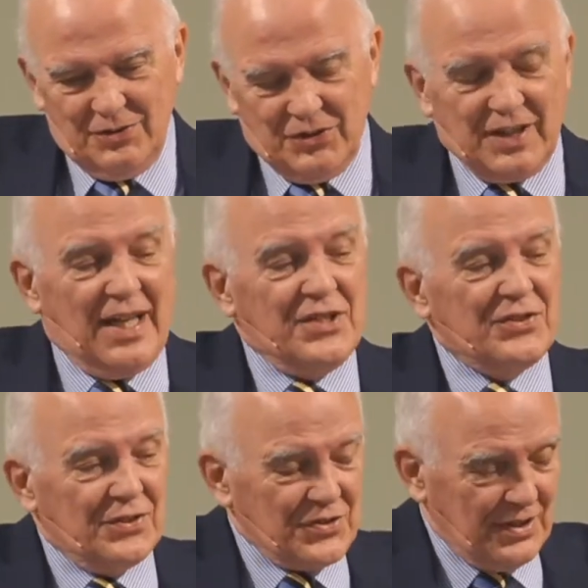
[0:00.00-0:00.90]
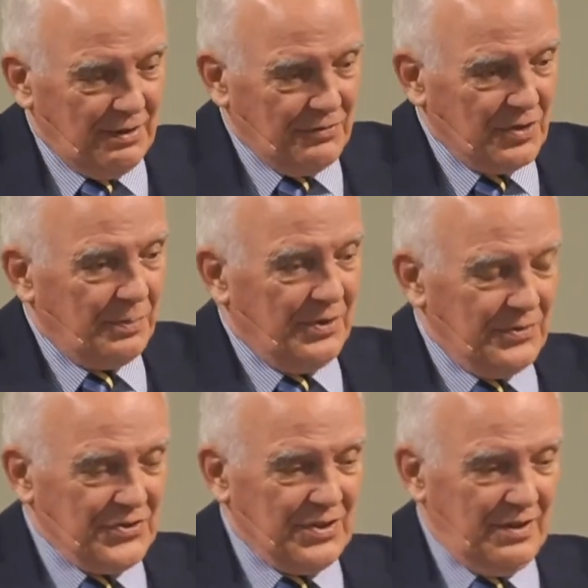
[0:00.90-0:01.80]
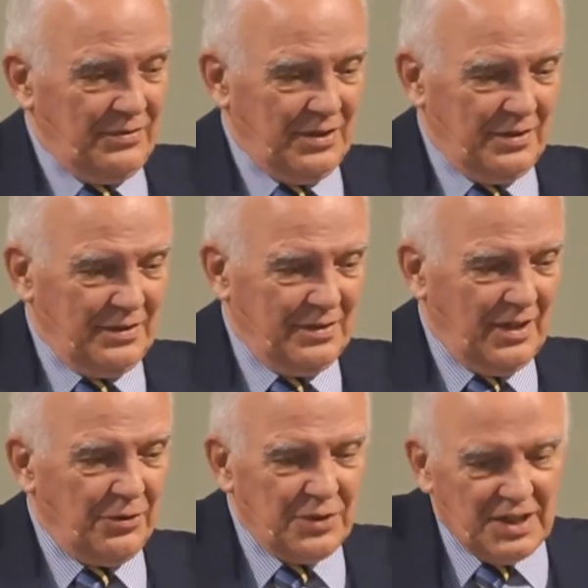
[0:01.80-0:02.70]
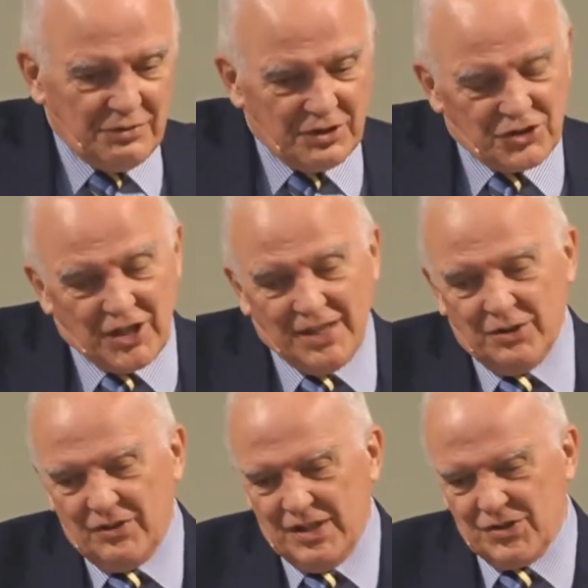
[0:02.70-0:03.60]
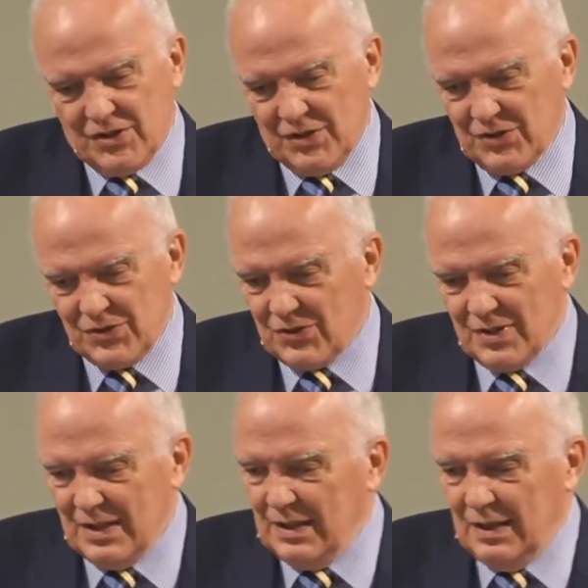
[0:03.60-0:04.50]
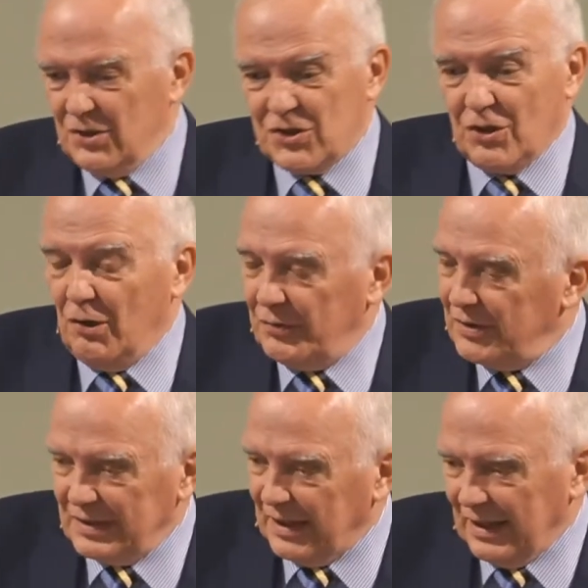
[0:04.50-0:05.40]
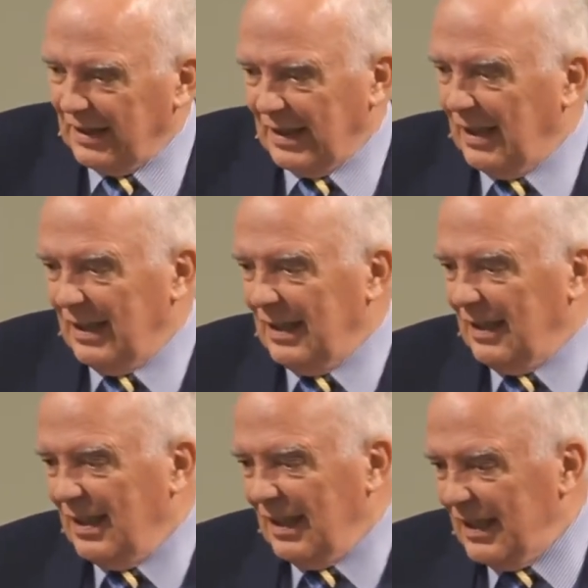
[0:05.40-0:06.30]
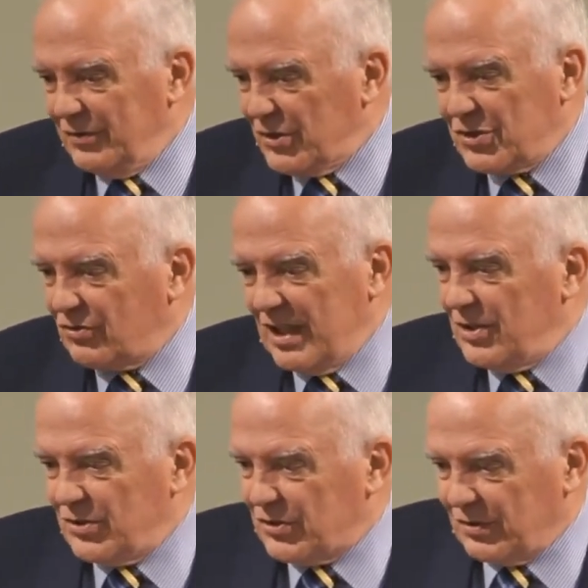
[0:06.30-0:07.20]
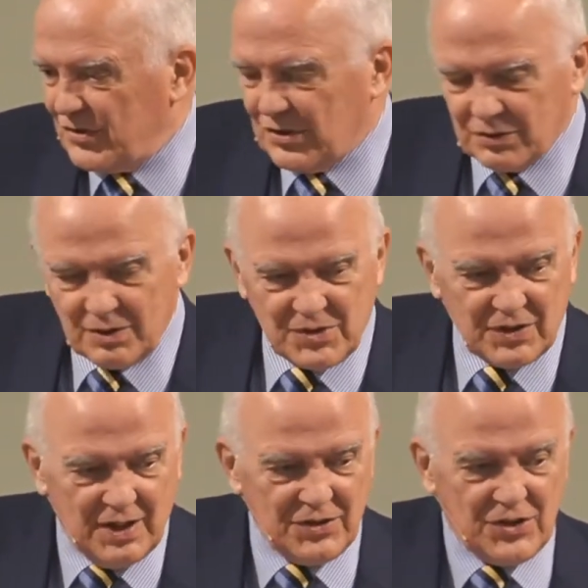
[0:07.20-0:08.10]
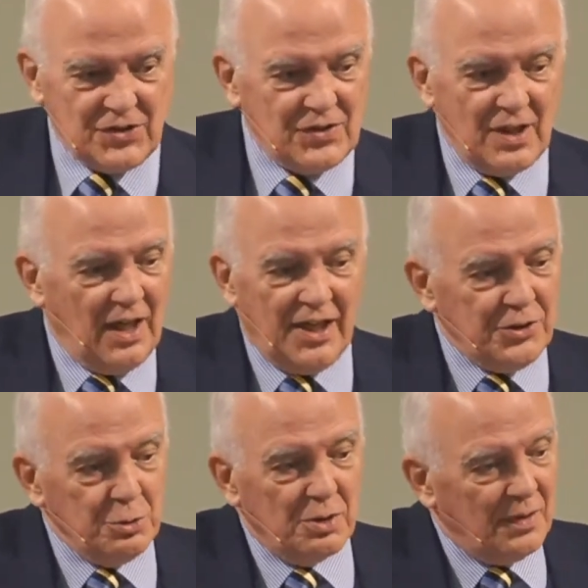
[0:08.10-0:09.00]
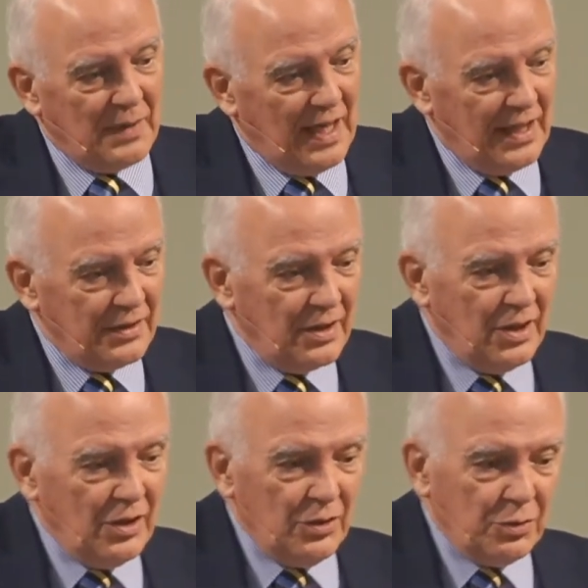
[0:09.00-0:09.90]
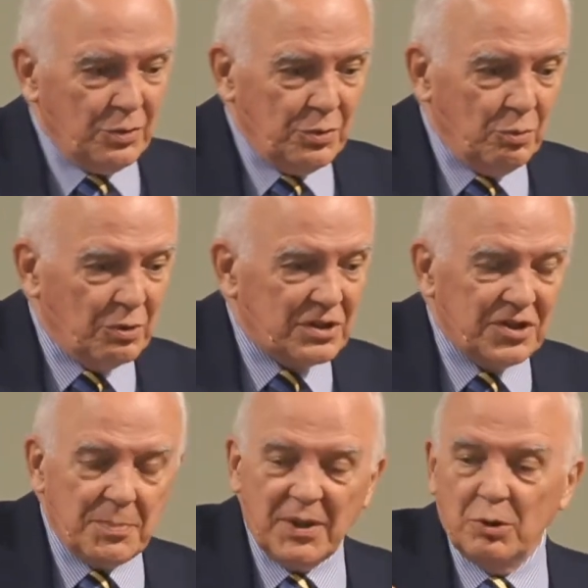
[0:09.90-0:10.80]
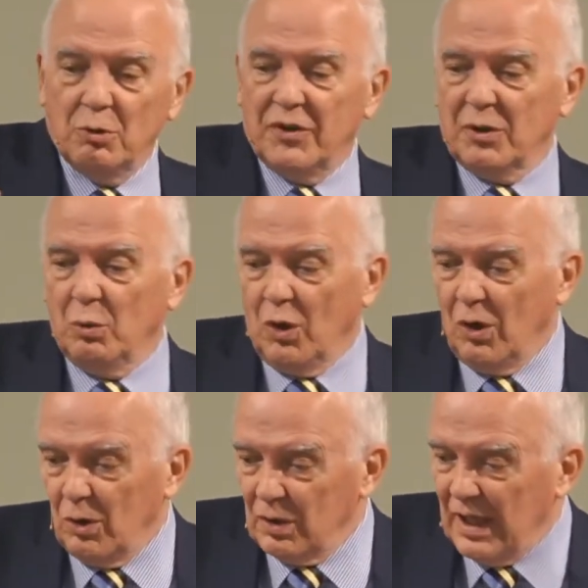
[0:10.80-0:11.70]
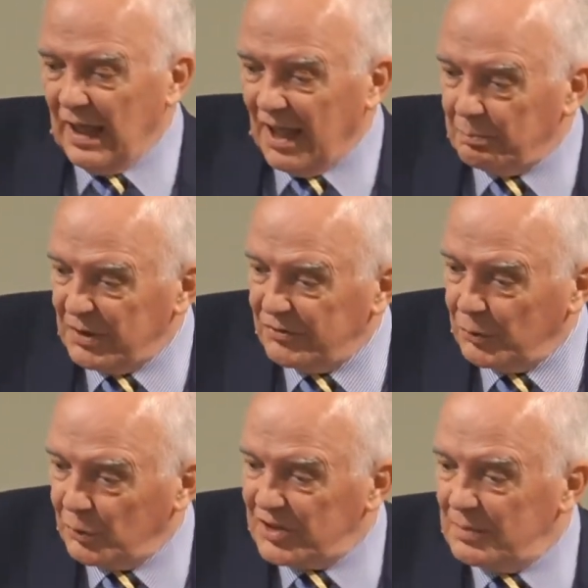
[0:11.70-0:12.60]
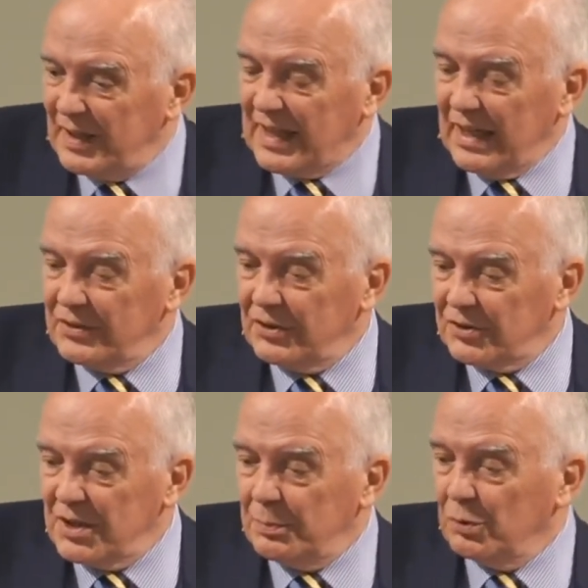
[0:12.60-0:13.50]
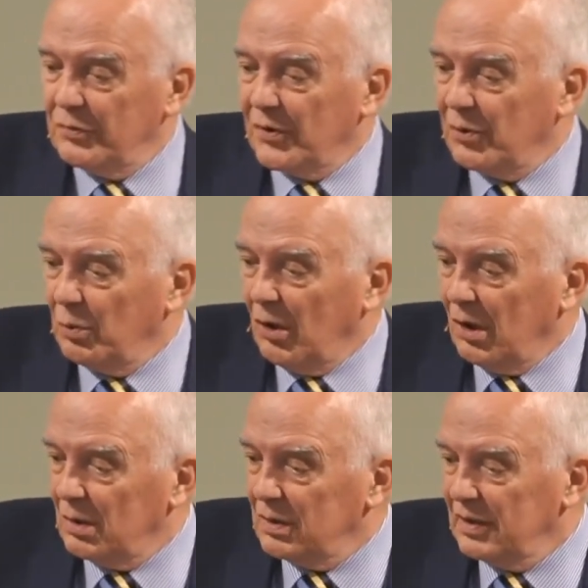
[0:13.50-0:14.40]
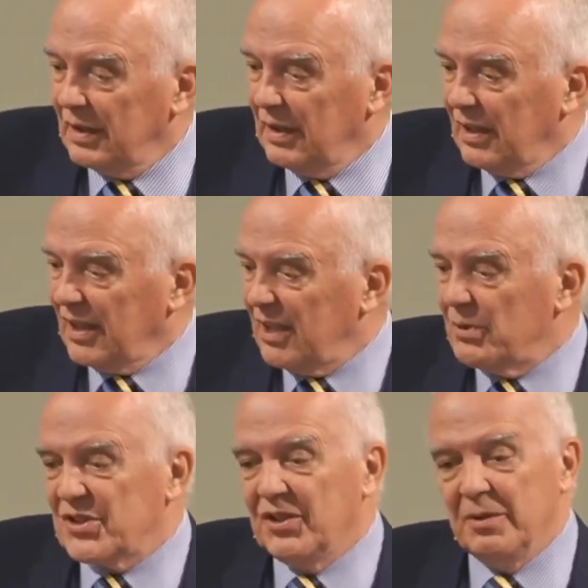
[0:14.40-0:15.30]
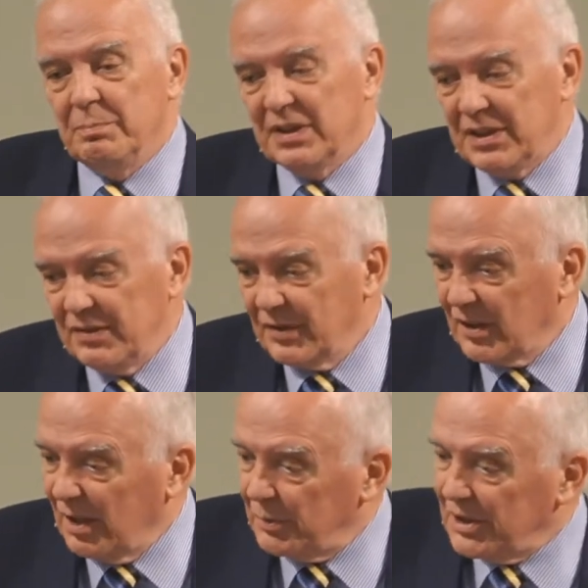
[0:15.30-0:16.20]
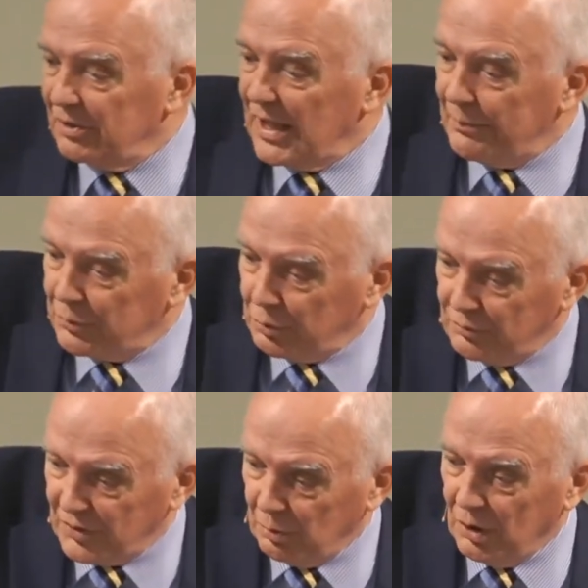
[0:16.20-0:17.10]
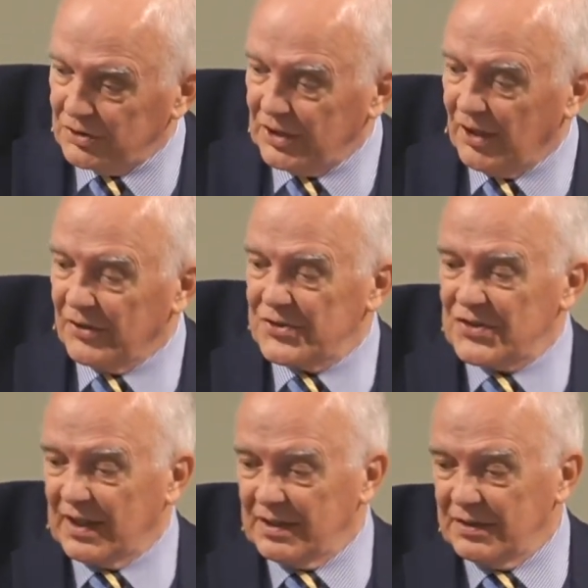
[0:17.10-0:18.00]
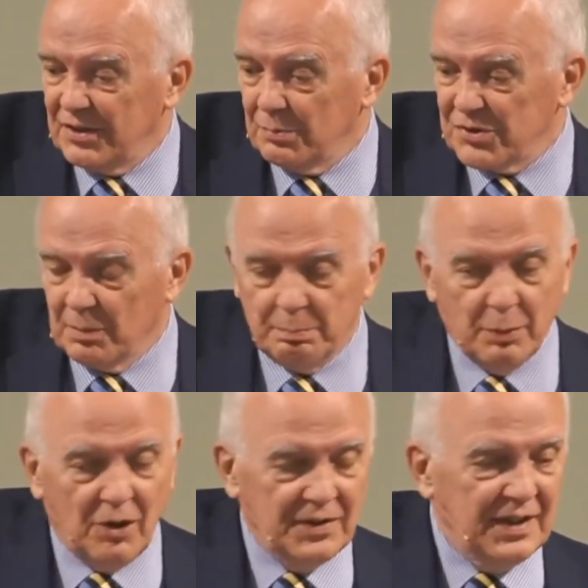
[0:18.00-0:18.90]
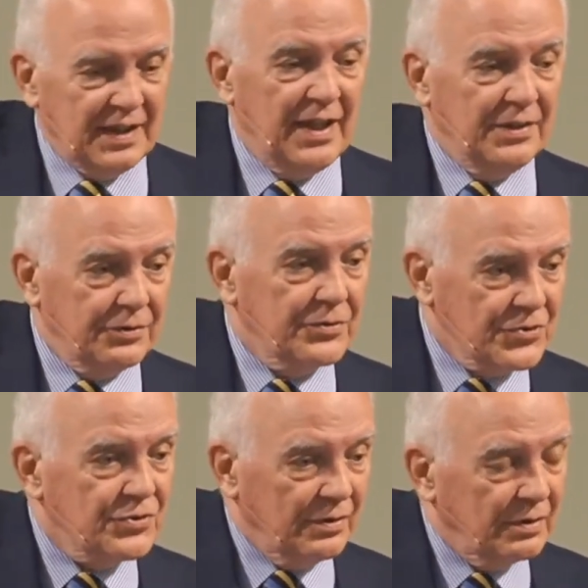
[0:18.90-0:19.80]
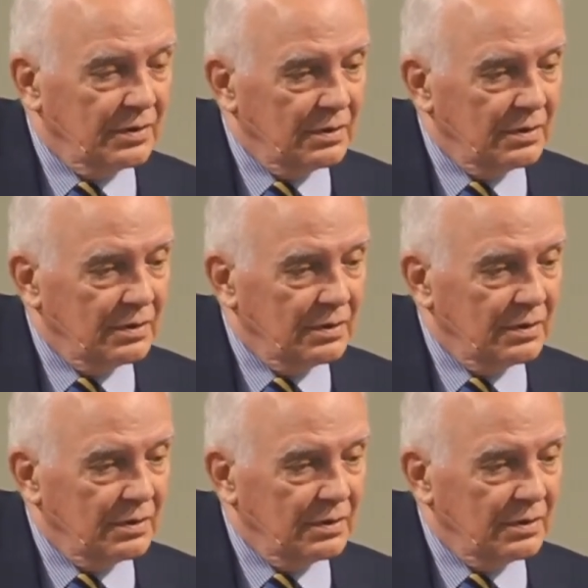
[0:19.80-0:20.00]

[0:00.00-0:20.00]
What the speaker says: to cast ourselves upon the Savior, how he regenerates us sovereignly in the strangest of circumstances. I knew of a man who was leaping over a wall, and before he began to leap over the wall, he was an unbeliever, and when he leapt over the wall on the other side, he was a born-again Christian.